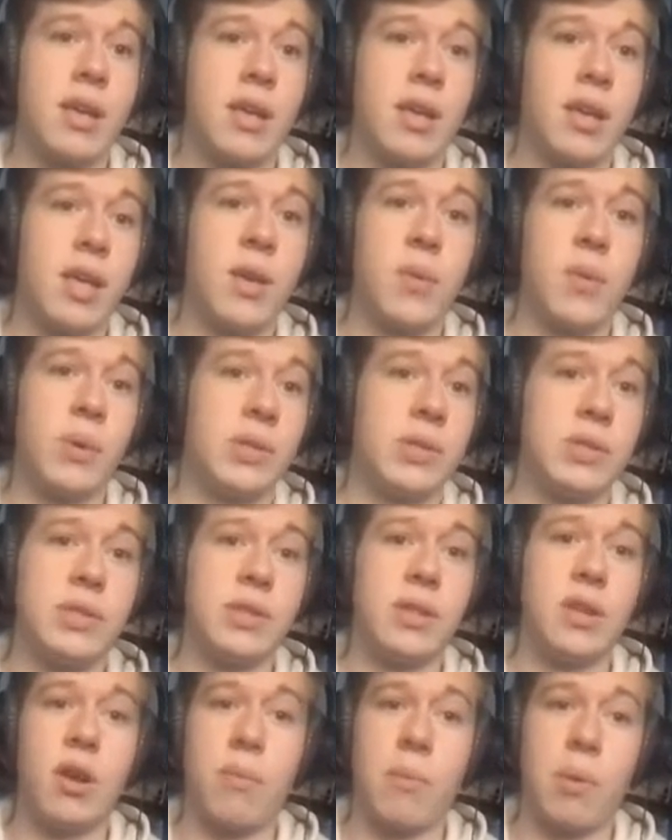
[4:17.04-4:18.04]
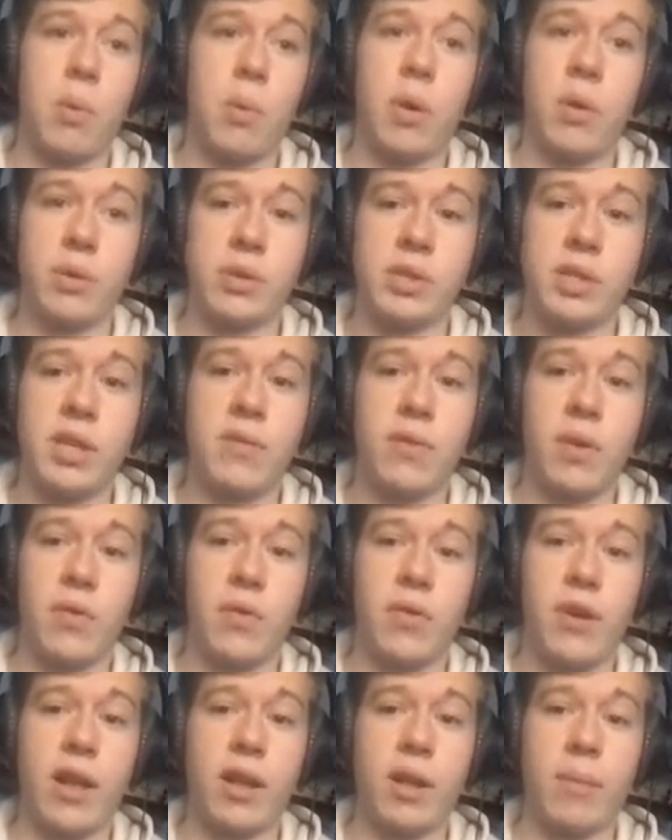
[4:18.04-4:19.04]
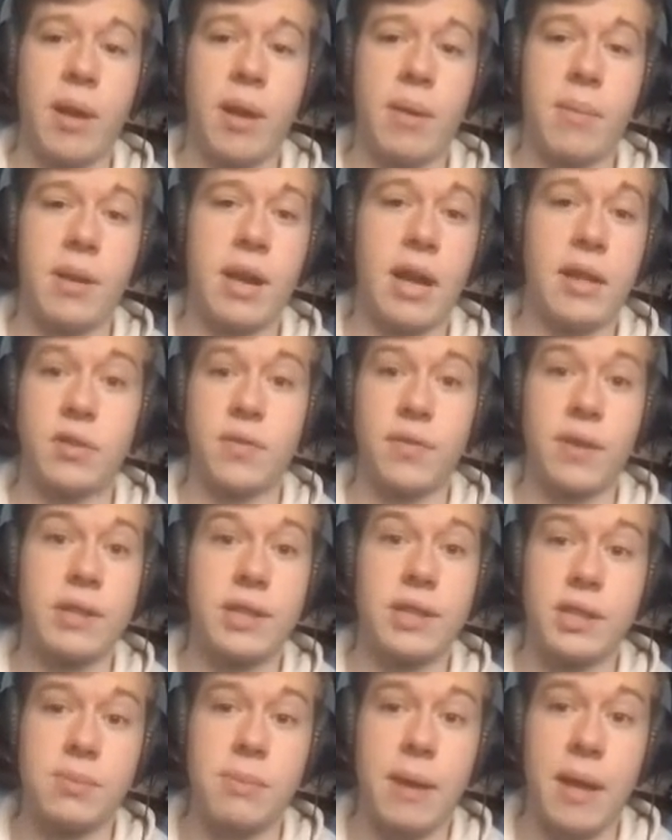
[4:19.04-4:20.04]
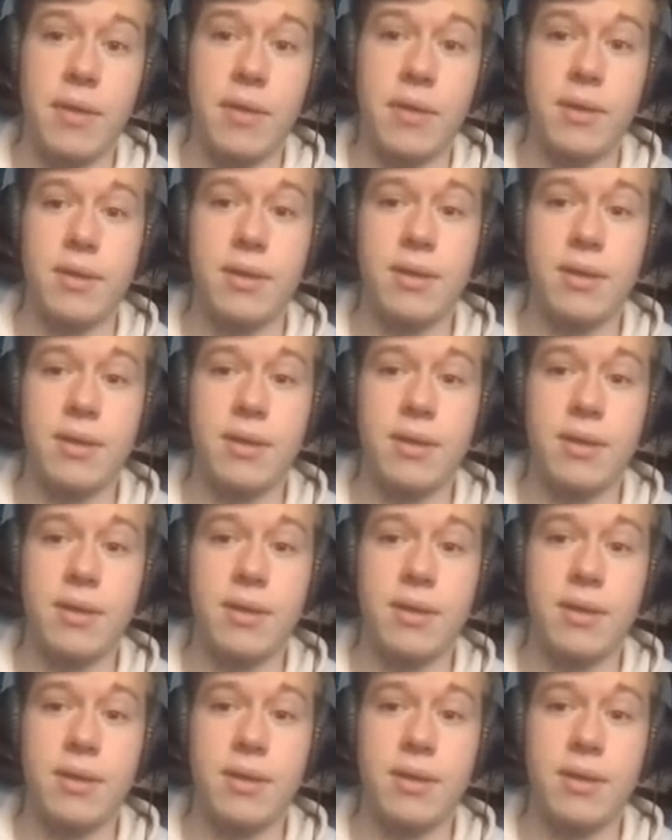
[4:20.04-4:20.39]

he was the number one receiver for Alabama, not Devontae Smith.